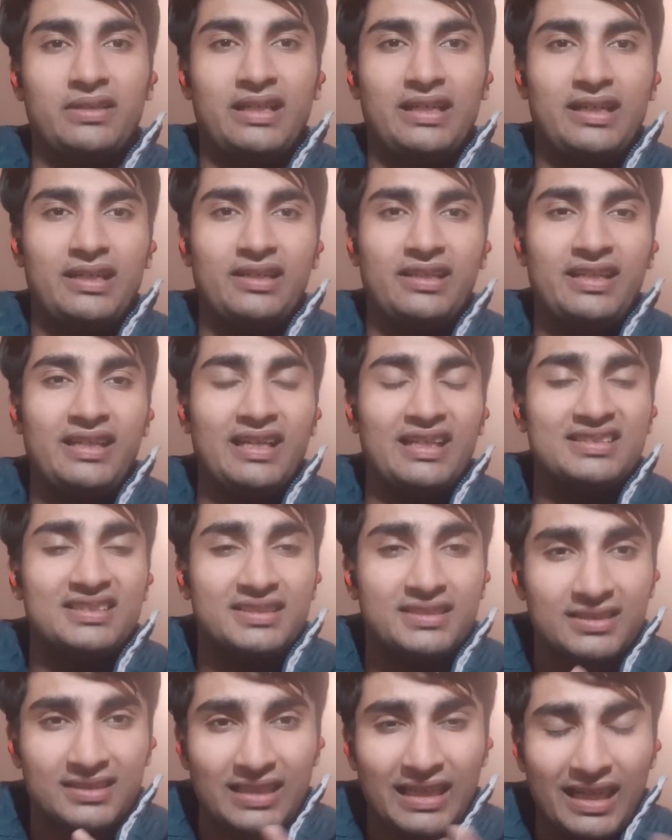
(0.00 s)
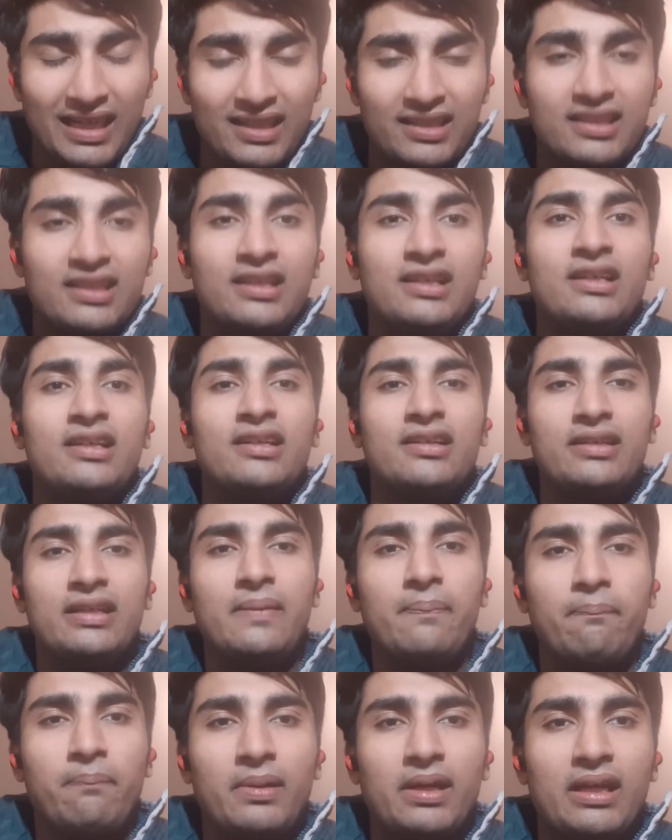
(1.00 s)
and he has thanked
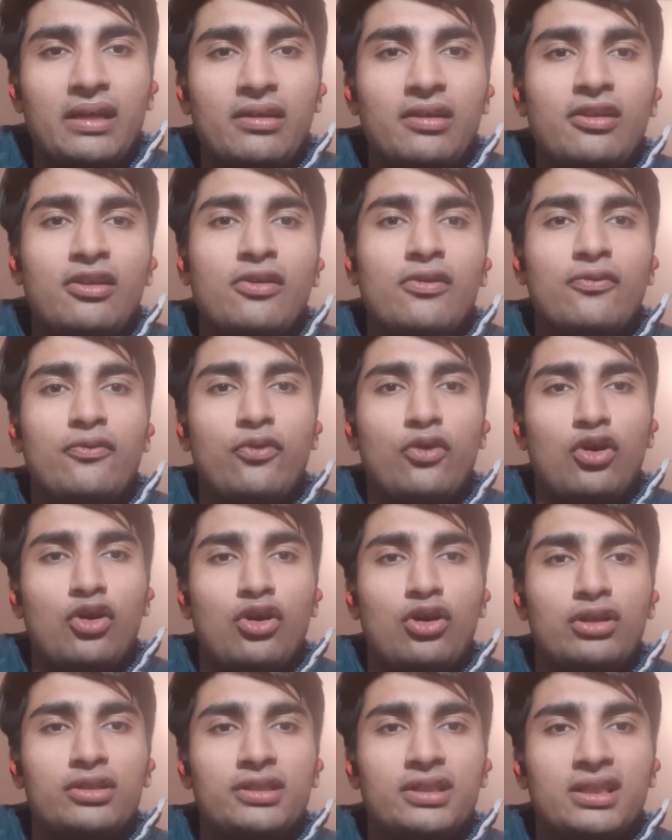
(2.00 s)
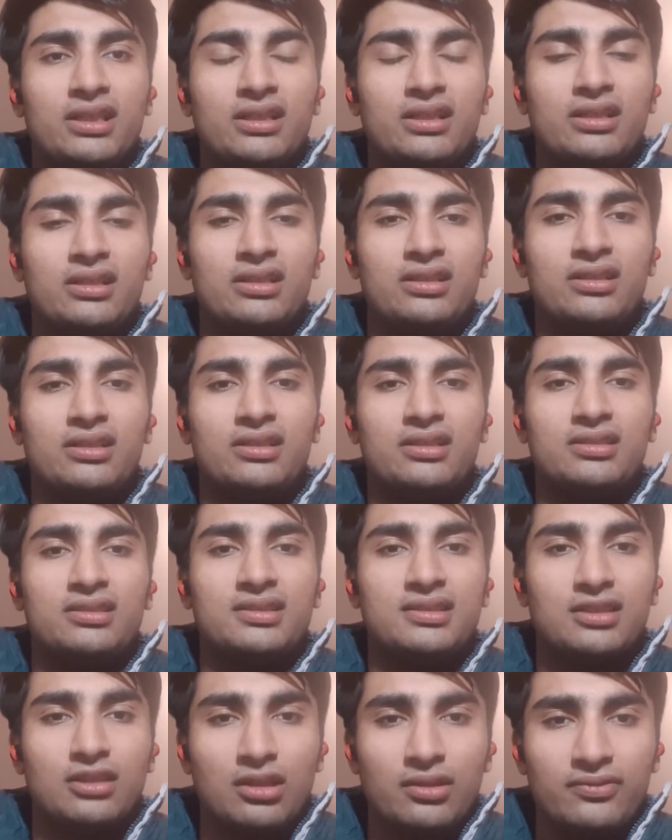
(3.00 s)
Tim Paine for the
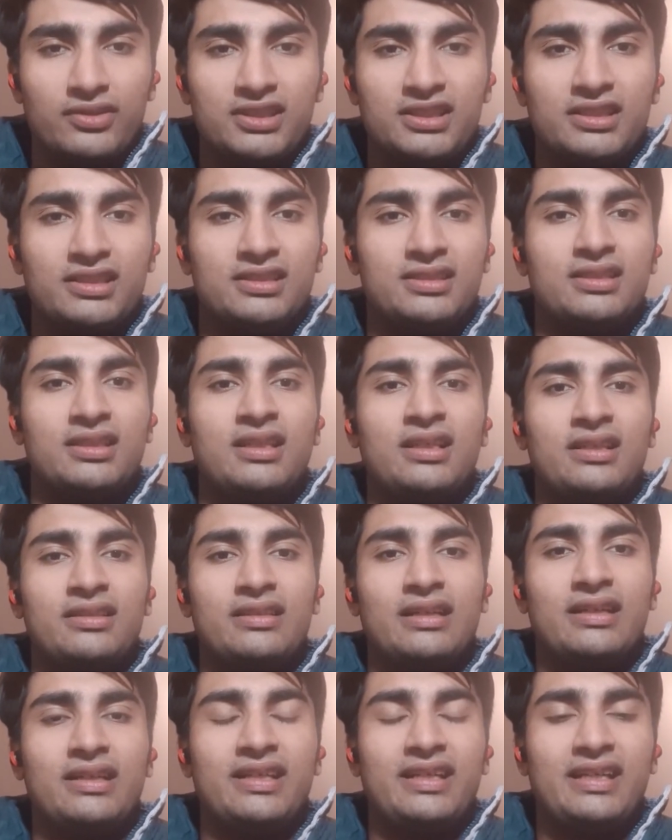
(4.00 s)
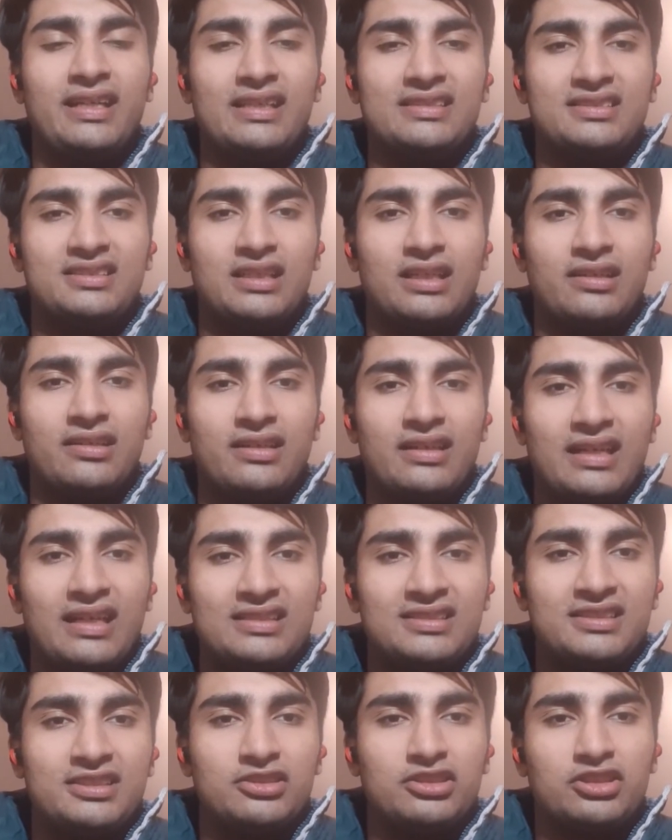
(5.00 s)
services that he has done
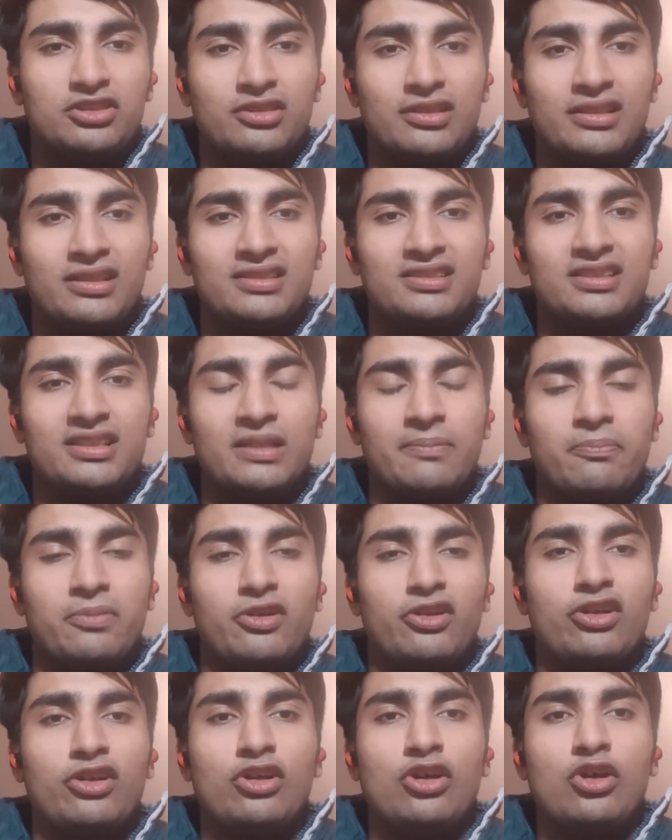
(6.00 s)
as the Australian skipper